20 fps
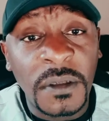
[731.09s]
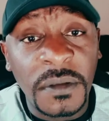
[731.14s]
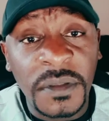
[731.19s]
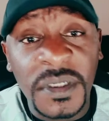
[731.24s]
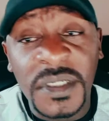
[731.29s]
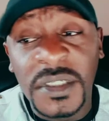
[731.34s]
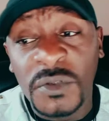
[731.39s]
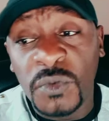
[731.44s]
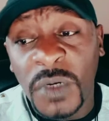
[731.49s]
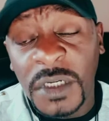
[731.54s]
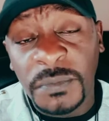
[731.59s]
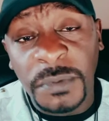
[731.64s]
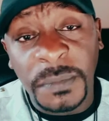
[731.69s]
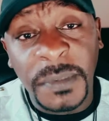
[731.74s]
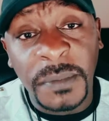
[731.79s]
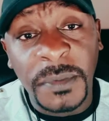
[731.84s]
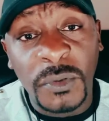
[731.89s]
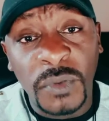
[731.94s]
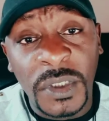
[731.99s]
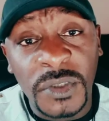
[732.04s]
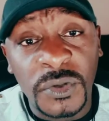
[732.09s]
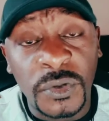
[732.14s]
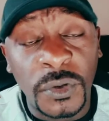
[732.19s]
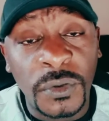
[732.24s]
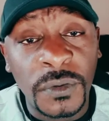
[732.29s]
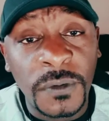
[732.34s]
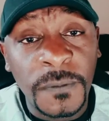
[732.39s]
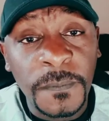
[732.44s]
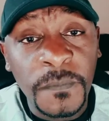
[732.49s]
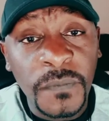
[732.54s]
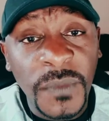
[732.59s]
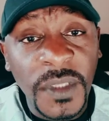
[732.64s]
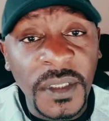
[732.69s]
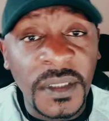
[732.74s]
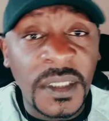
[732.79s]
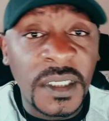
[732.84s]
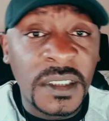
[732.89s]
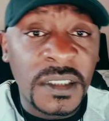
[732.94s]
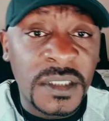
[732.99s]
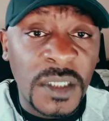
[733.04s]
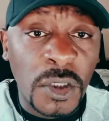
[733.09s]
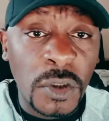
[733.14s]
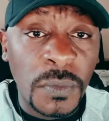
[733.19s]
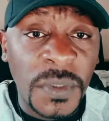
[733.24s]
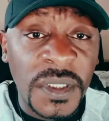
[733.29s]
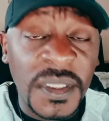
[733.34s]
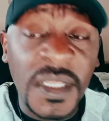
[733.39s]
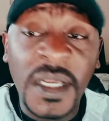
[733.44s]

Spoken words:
this is what probably went wrong in that entanglement.